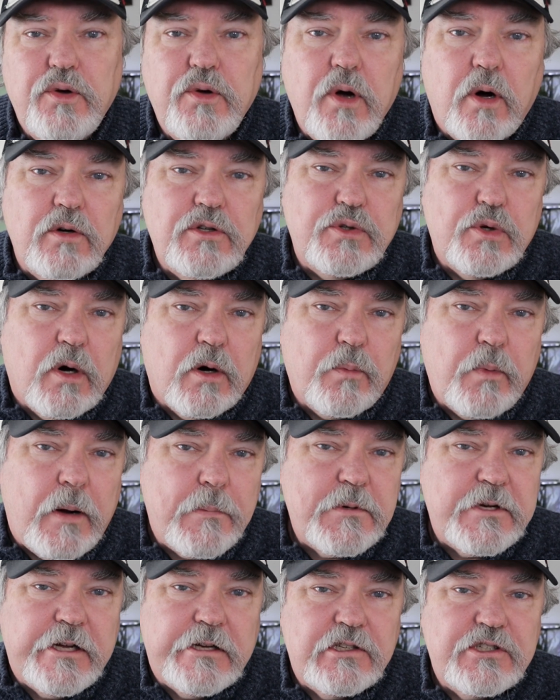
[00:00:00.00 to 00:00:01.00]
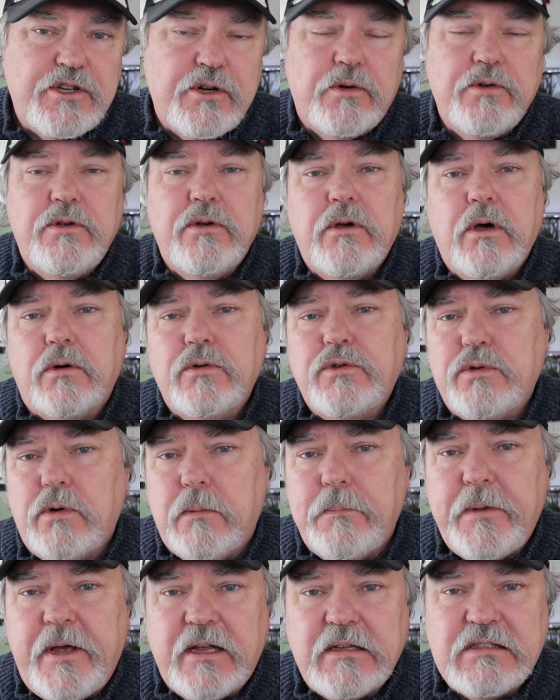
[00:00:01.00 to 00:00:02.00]
You go to a reptile show, you go to
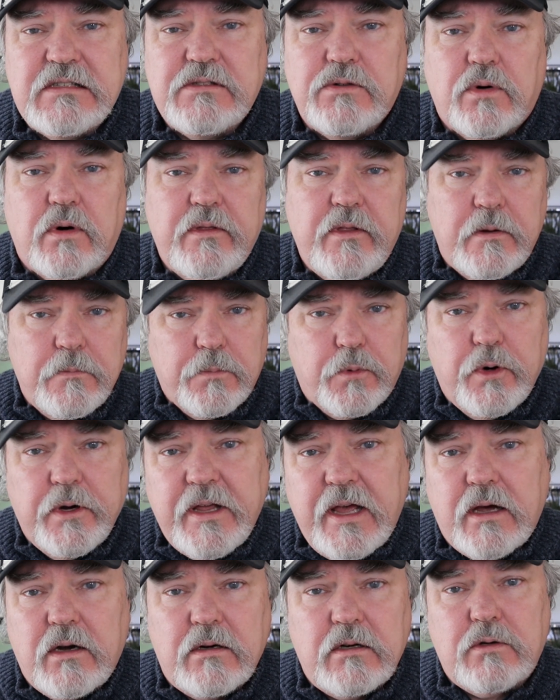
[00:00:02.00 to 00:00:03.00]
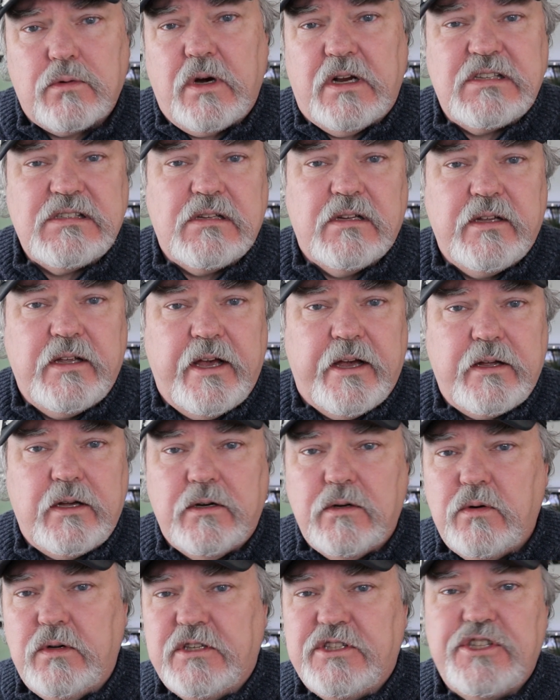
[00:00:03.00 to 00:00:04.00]
a pet store, they bring out a crested
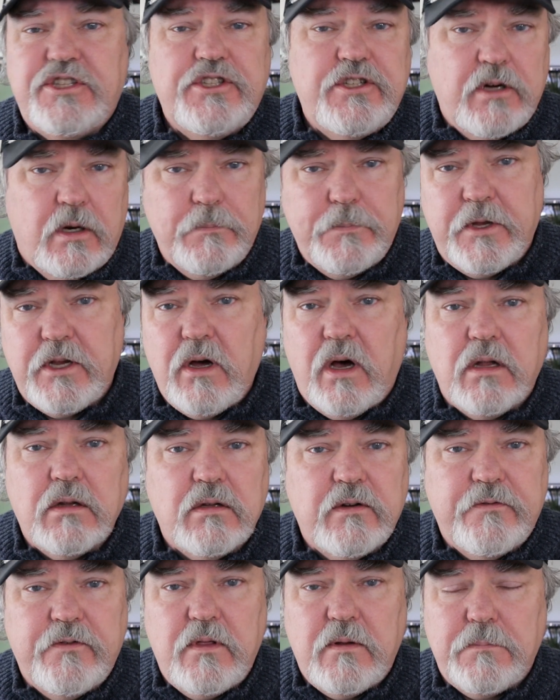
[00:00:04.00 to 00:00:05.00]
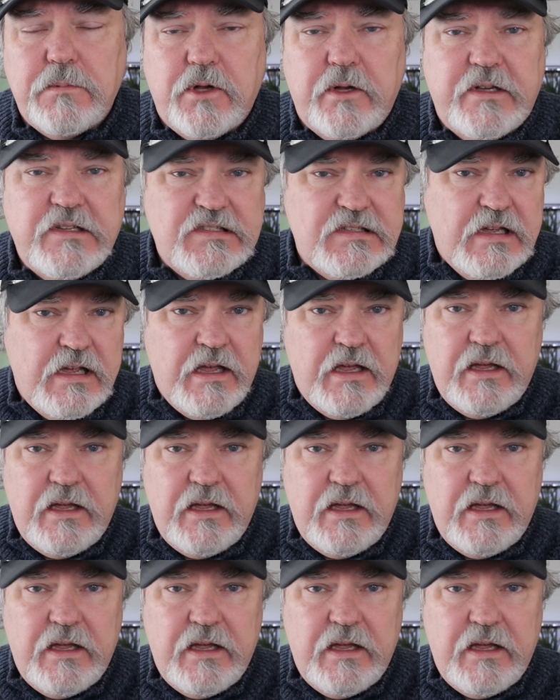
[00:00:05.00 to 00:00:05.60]
gecko, it's jumping all over the place,